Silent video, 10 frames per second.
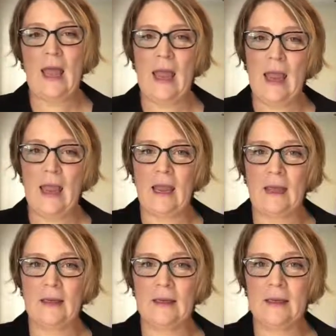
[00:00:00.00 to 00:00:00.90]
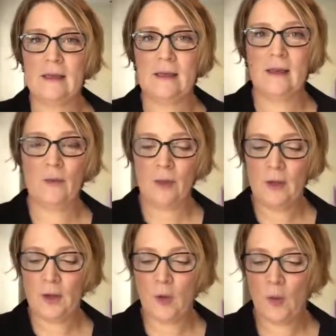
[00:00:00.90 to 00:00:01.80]
And if we
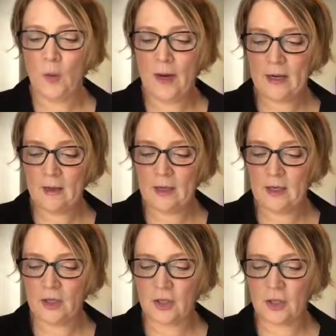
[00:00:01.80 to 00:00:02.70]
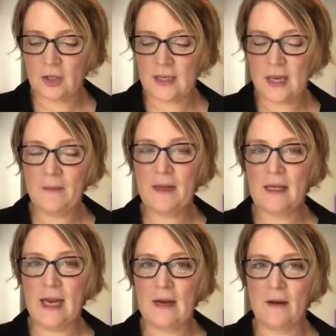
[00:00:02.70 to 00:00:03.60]
look quickly, just skim the
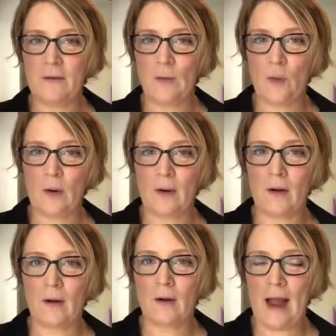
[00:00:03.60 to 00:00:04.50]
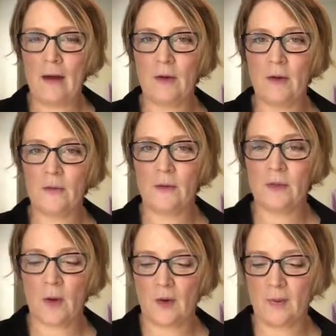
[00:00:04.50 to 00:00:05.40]
data for how useful
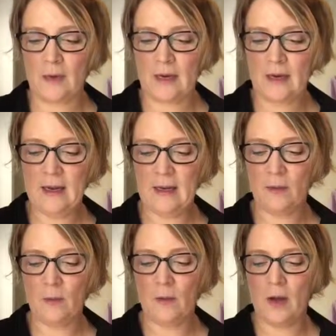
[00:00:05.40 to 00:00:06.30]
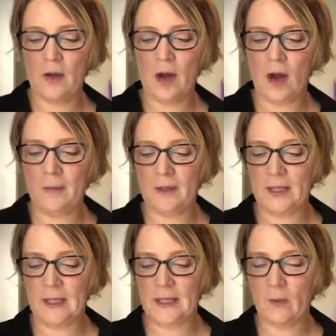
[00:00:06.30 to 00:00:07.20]
it's going to be and
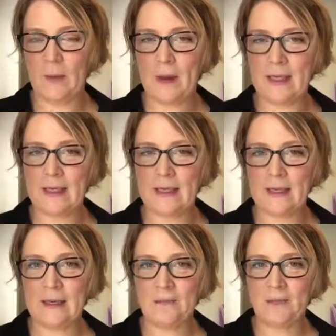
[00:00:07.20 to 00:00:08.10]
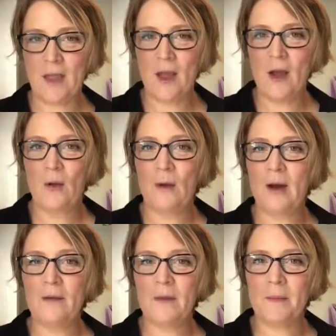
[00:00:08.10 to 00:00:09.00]
anomalies that we might see.
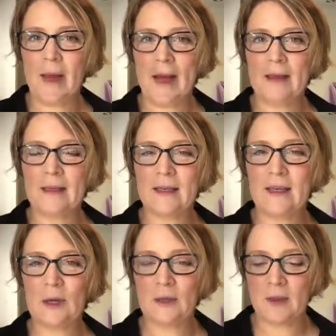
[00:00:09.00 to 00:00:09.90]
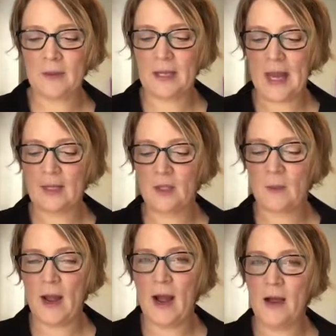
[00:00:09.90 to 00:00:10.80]
Right off the bat, here's something that
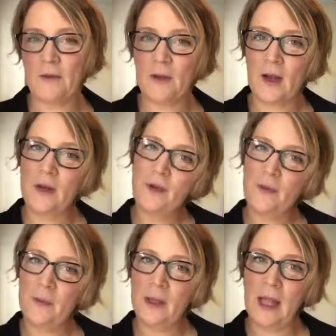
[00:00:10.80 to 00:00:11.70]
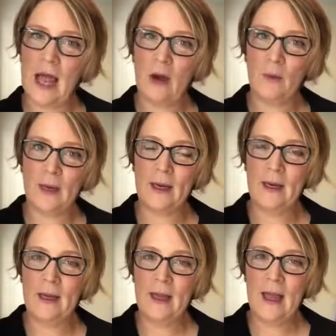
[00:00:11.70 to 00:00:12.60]
catches my eye. For the country of
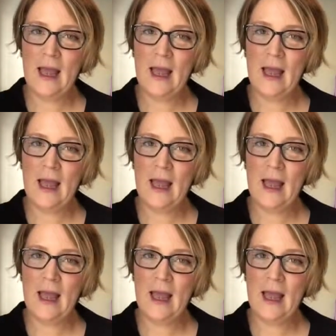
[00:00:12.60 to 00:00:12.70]
Malawi,